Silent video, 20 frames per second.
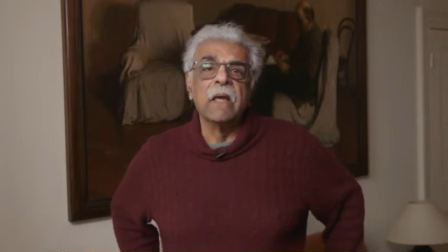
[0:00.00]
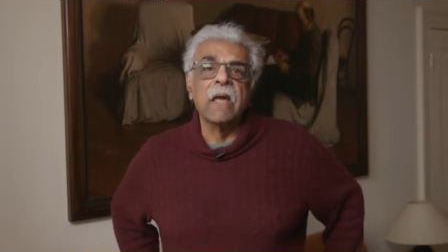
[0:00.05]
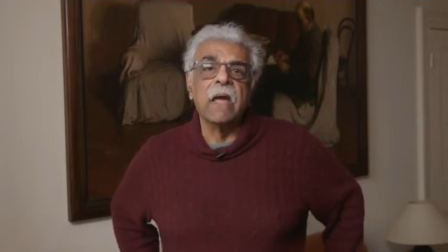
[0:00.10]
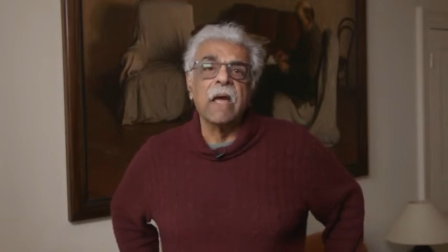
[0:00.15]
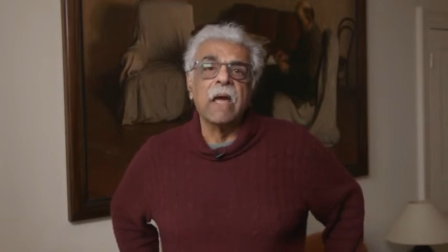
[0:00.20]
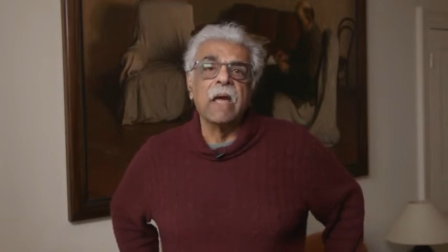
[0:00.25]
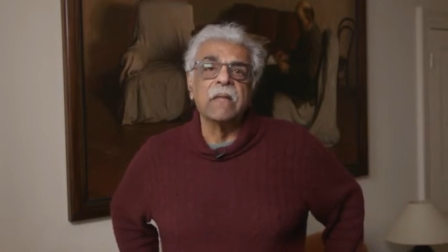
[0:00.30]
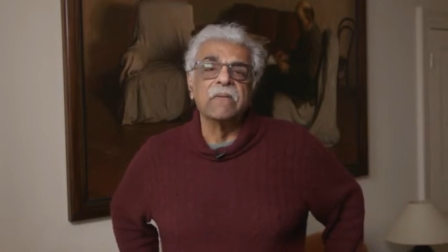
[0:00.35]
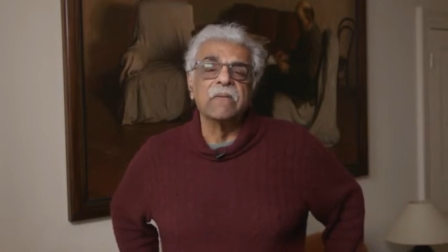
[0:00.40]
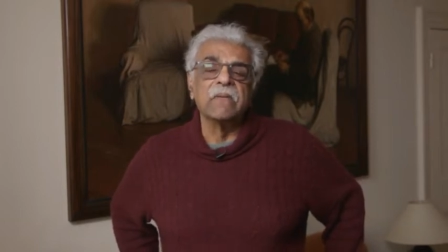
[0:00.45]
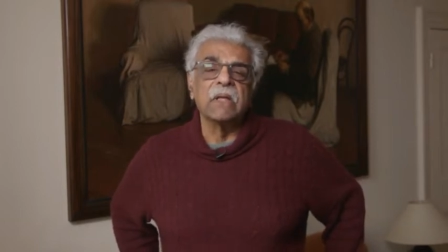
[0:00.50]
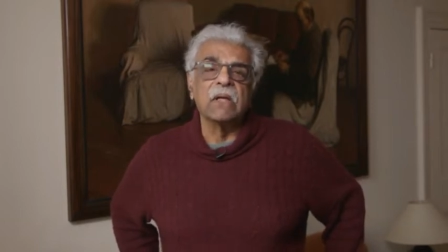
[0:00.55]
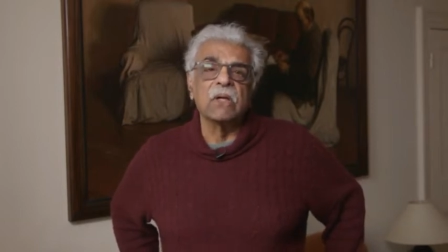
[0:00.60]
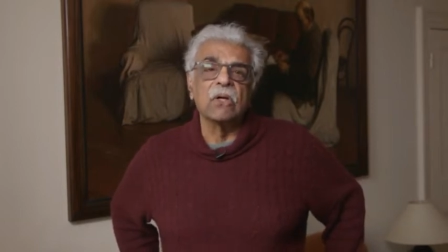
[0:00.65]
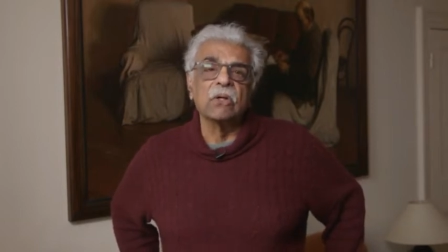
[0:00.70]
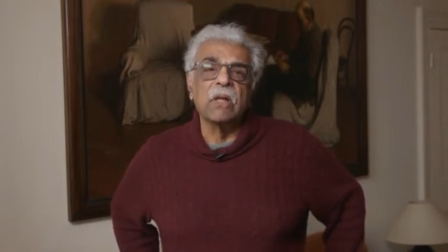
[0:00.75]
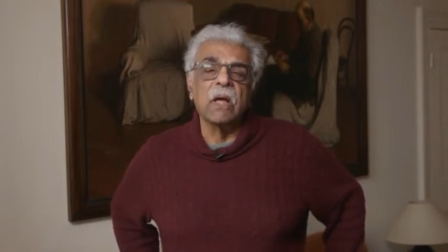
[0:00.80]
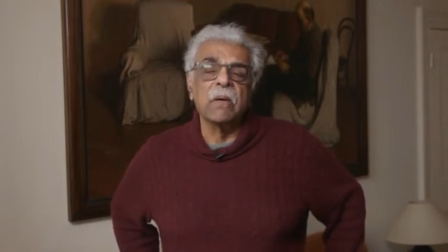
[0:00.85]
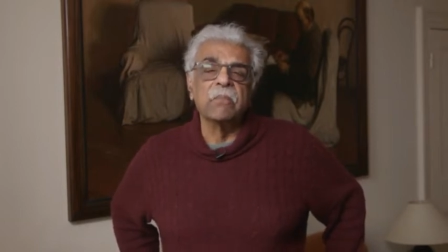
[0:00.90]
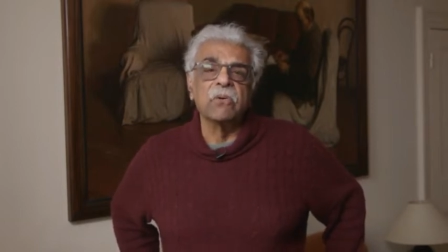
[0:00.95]
and the
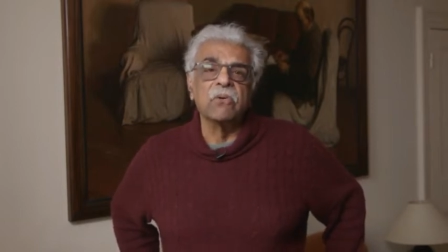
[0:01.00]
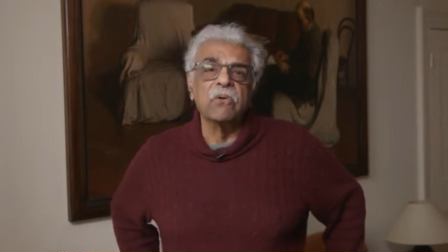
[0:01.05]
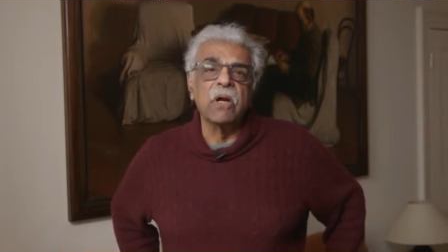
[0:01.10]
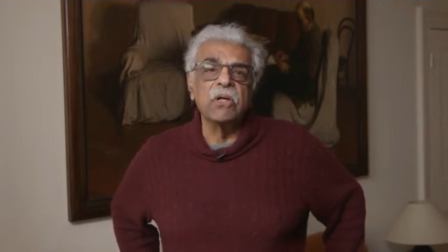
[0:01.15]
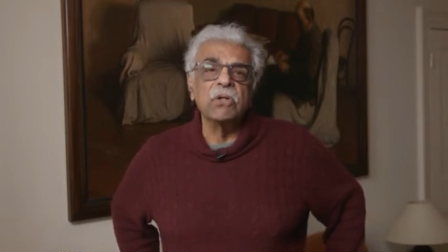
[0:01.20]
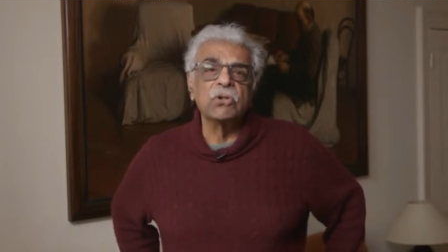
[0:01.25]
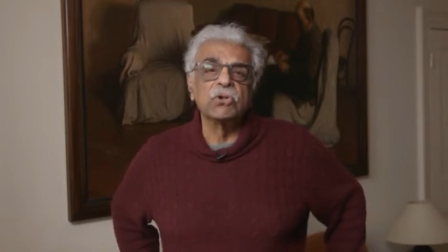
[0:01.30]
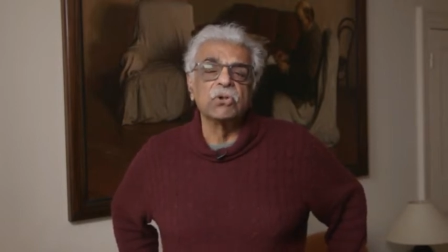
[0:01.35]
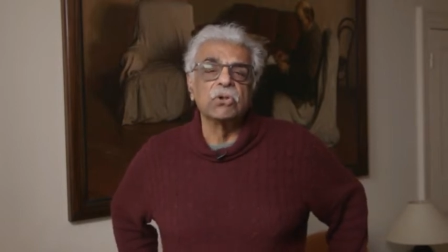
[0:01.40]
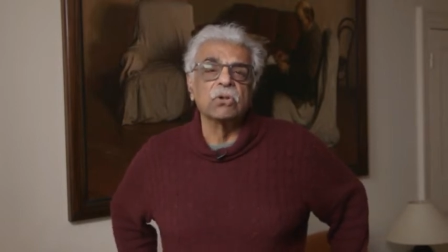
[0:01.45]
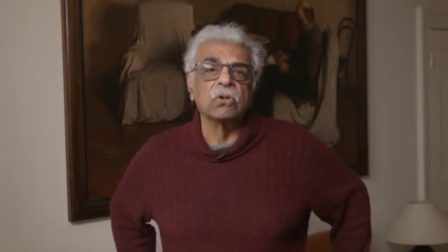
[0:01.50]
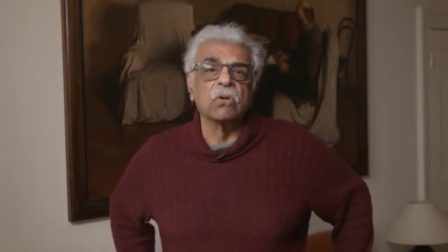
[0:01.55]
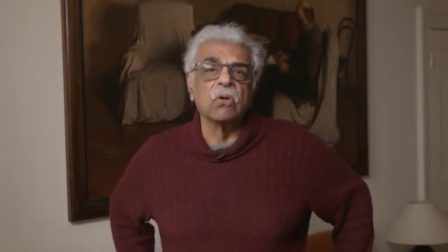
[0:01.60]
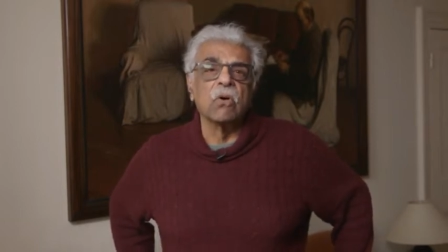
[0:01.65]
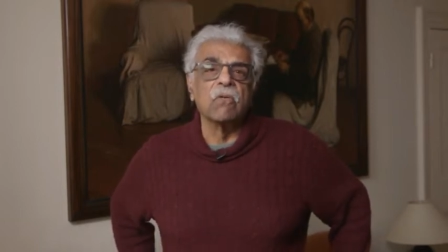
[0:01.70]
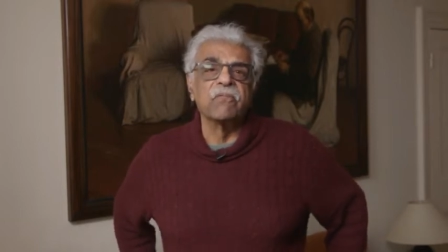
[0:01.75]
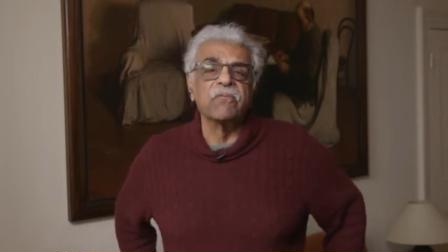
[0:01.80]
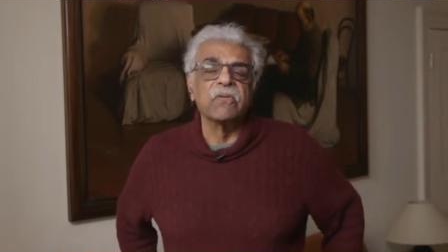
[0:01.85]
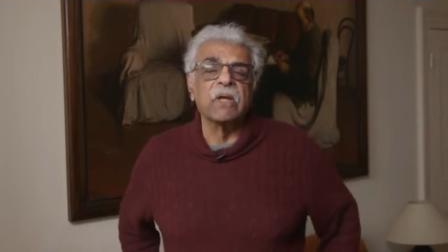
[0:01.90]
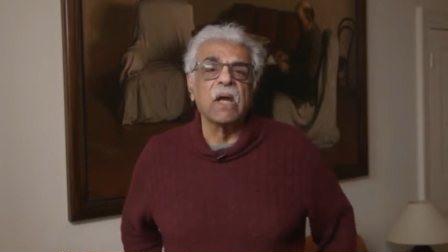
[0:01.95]
collaboration
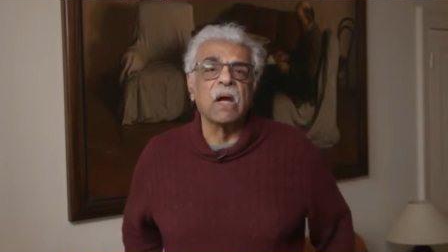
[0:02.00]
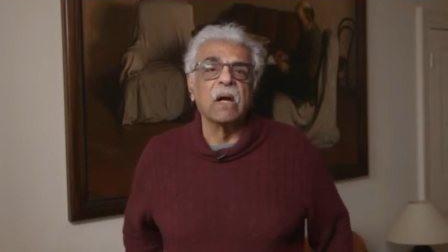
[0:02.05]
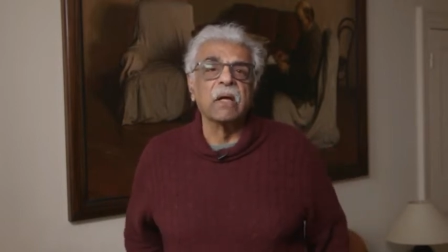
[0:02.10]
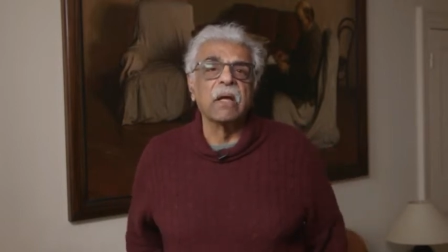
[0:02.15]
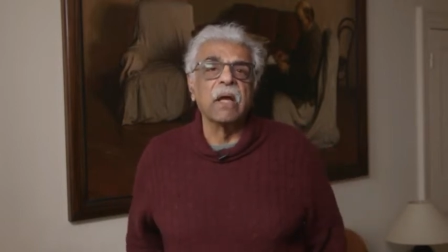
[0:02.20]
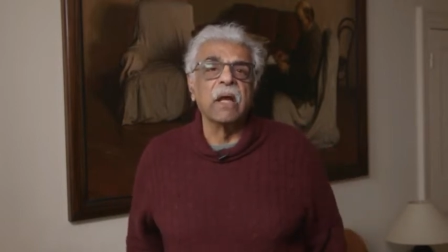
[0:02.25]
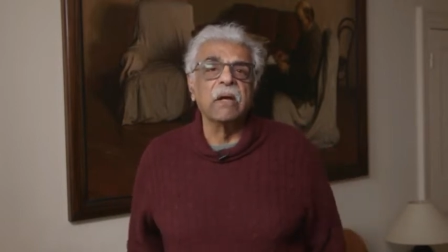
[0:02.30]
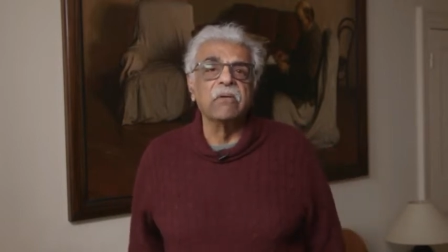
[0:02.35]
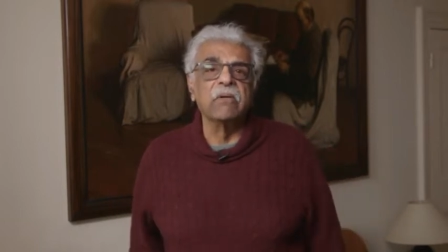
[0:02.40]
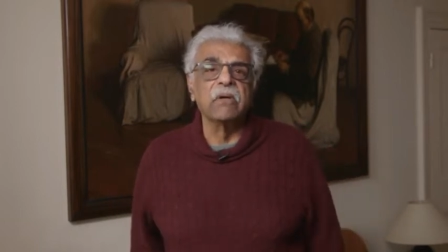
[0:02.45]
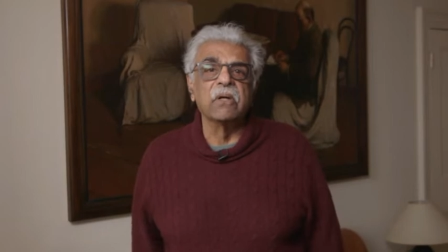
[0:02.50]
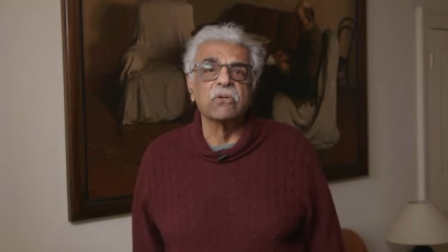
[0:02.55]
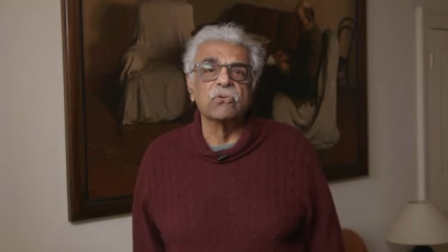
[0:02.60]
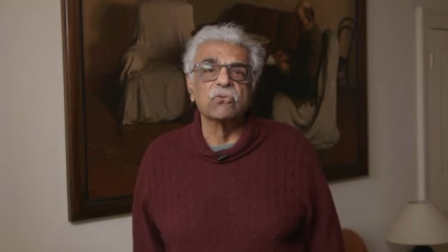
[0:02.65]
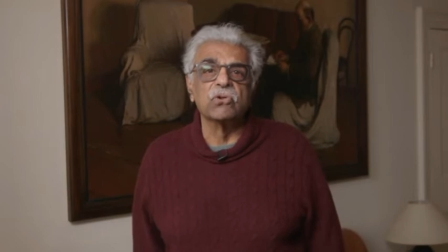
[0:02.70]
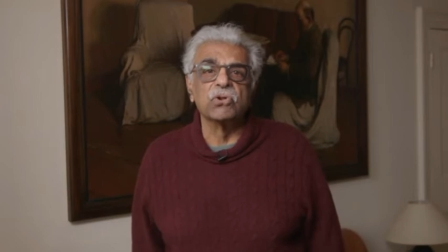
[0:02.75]
of the Hungarian